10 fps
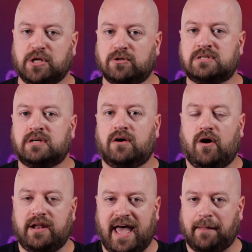built
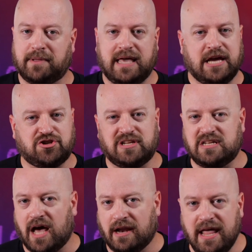an application
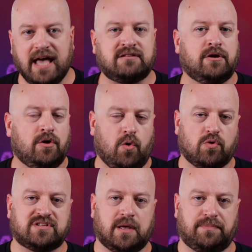in .NET
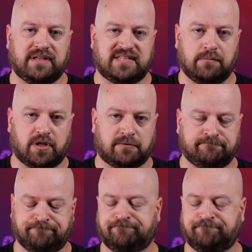or something similar.